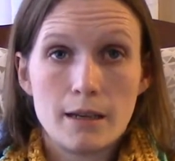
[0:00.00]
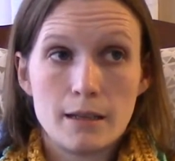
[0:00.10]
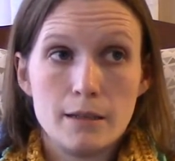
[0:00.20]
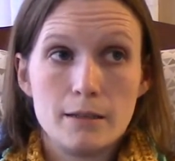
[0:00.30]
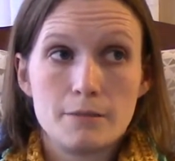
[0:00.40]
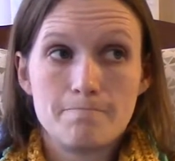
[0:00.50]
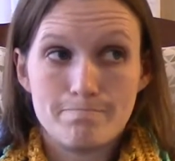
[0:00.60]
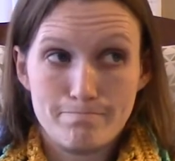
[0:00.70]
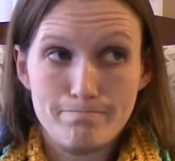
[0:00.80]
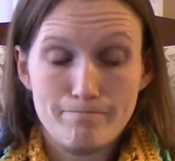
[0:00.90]
And
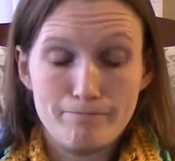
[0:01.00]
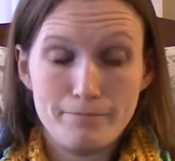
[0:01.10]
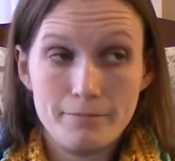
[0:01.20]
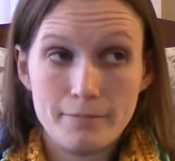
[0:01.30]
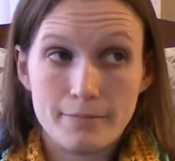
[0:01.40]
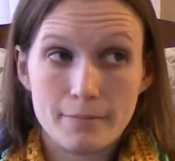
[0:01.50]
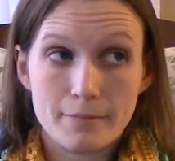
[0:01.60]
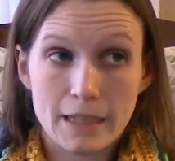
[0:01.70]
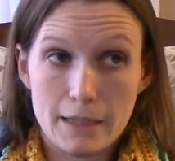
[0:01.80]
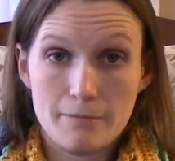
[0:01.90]

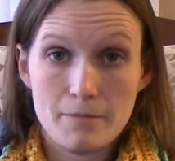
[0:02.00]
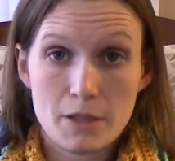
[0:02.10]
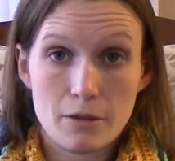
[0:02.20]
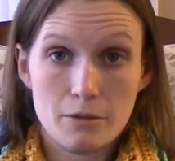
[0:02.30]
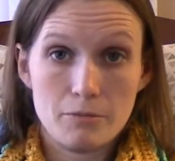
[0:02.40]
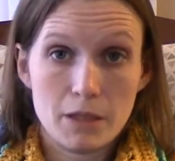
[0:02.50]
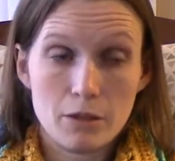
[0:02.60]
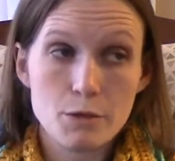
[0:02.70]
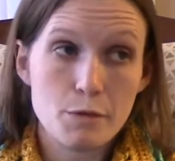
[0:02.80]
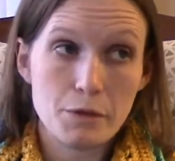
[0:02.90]
yeah, so it
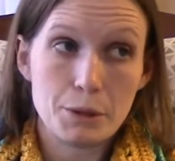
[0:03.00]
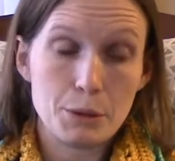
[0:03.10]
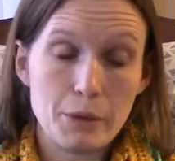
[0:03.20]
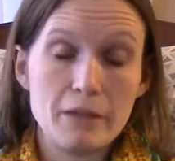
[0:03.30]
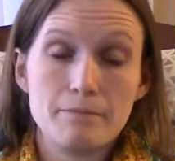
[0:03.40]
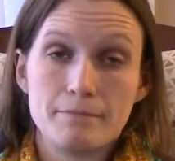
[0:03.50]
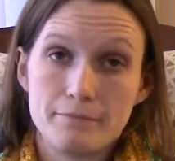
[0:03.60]
calls for fingering weight.